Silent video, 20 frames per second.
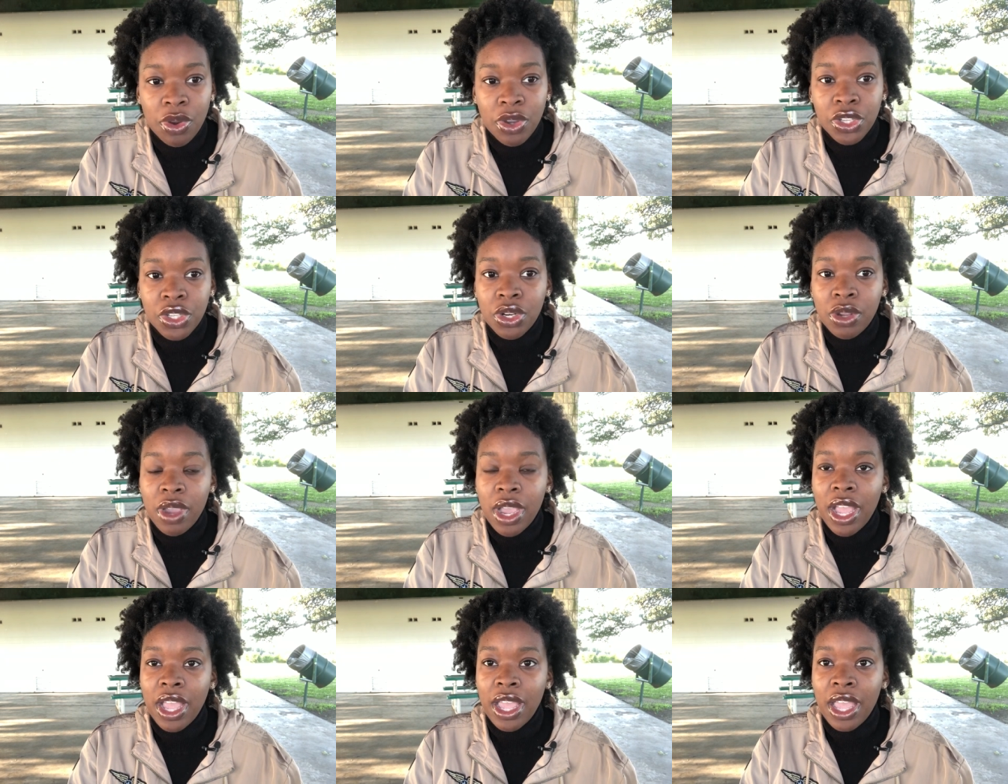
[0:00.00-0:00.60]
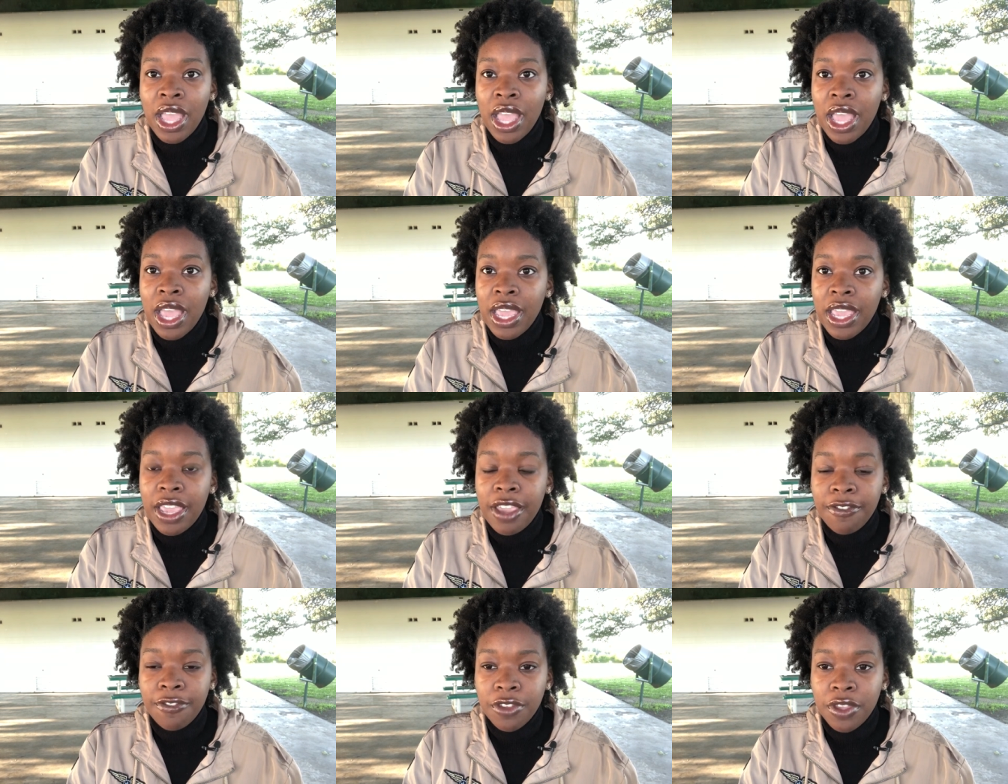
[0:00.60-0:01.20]
You know, I
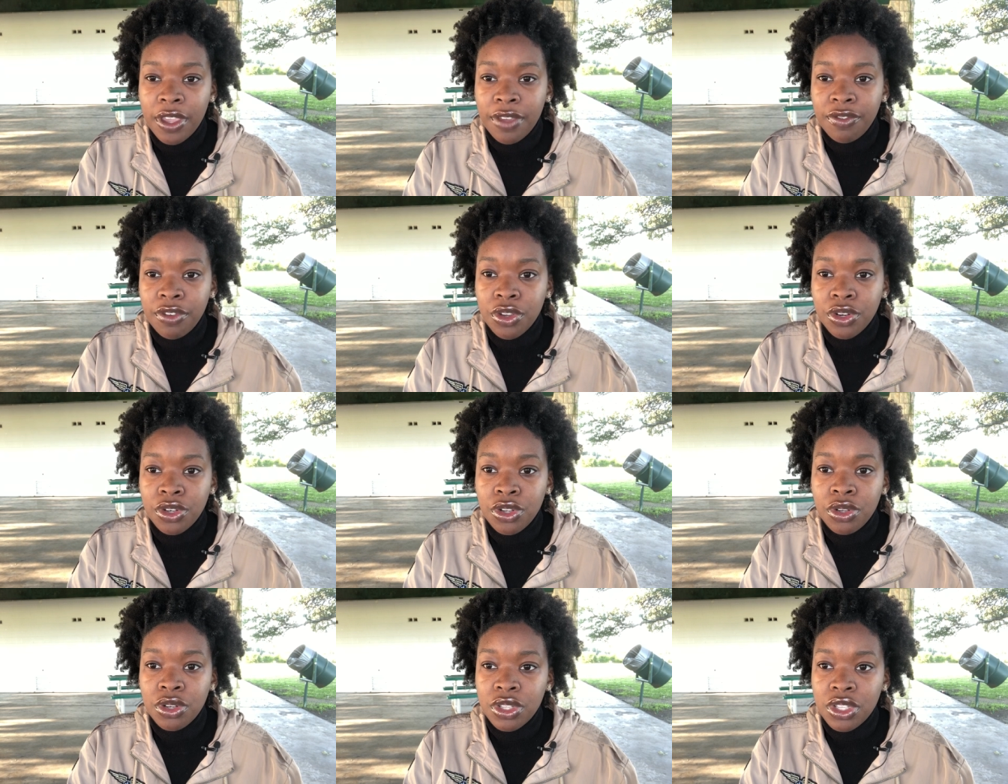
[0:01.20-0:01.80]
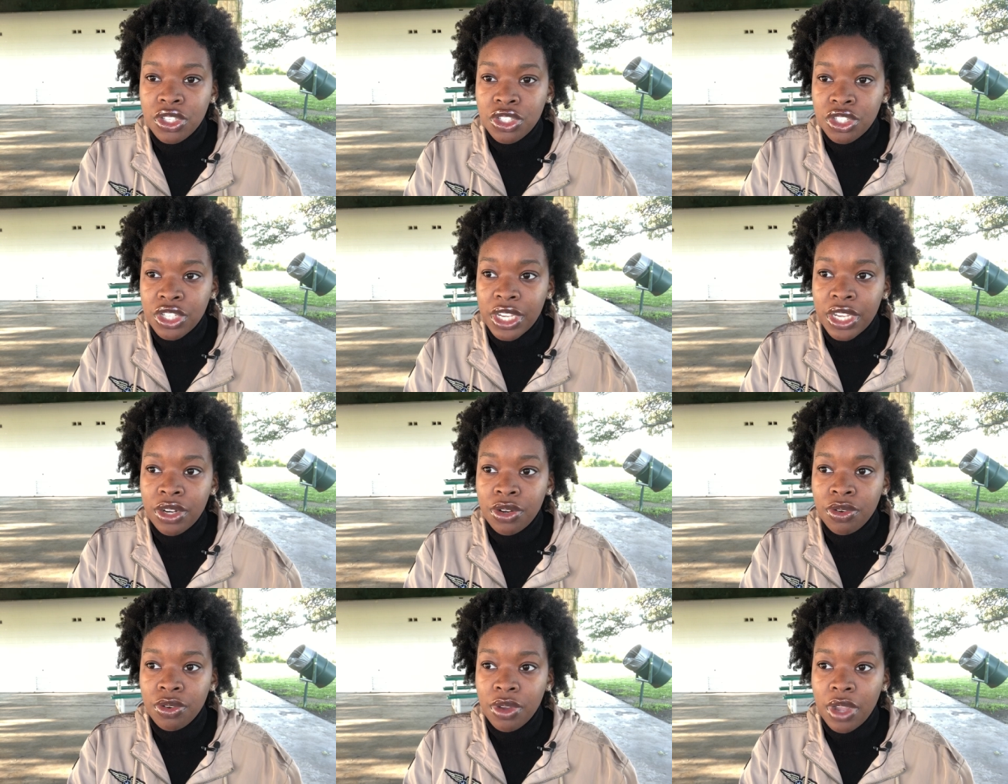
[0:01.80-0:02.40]
if if you're new to this
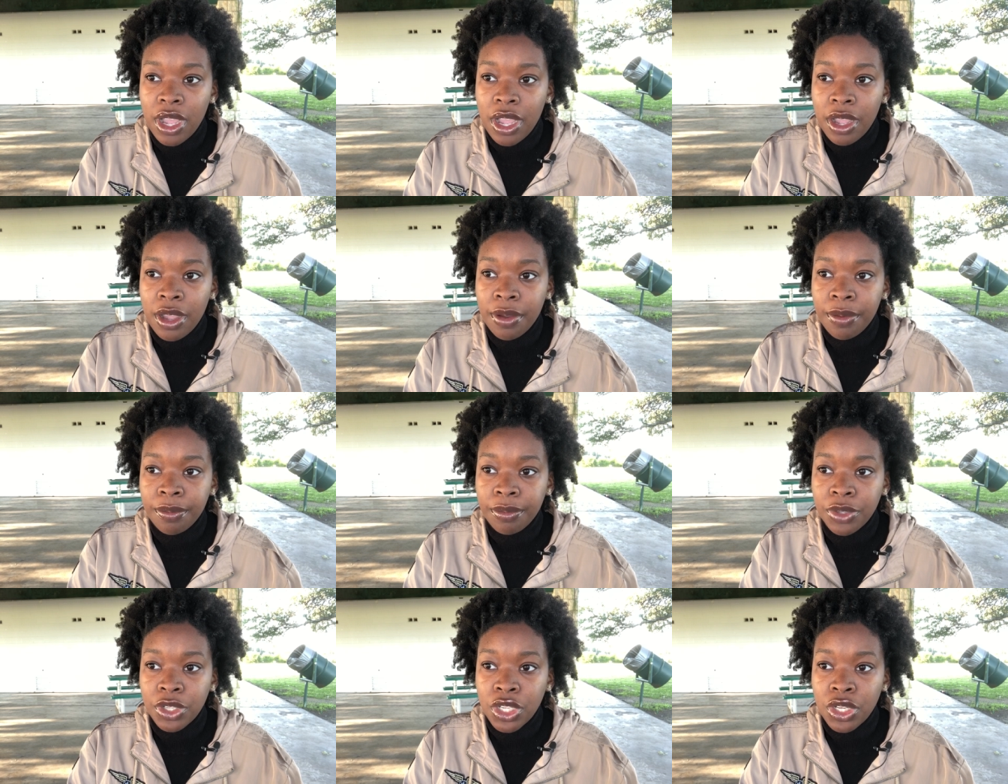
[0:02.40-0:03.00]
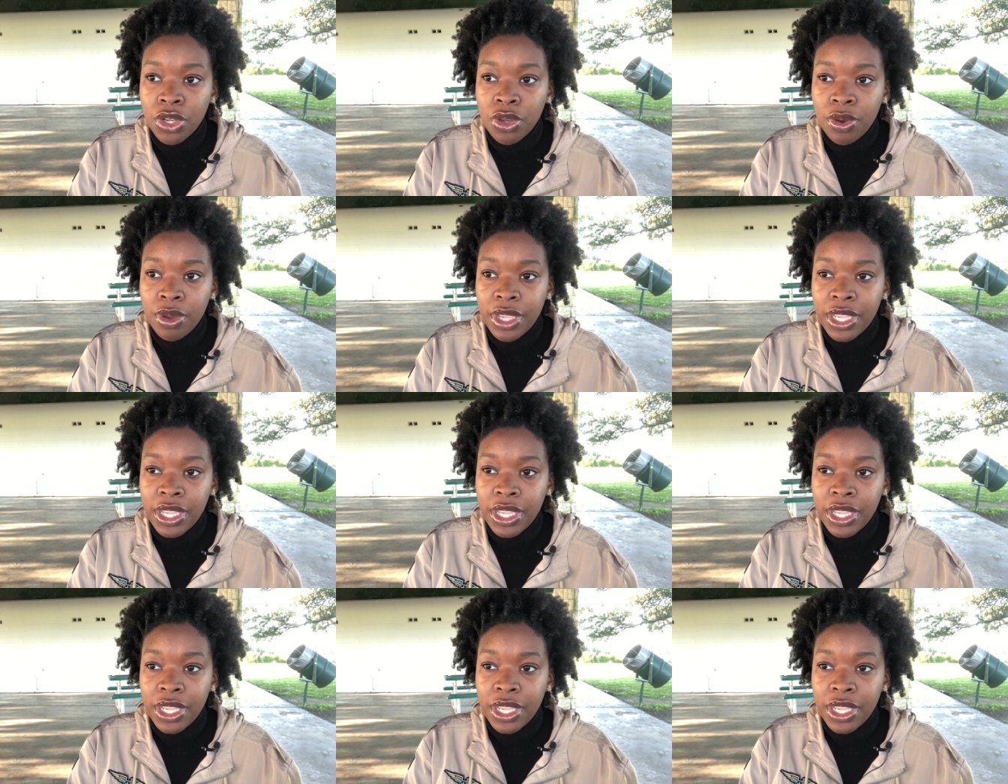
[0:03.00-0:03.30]
channel, um, you know,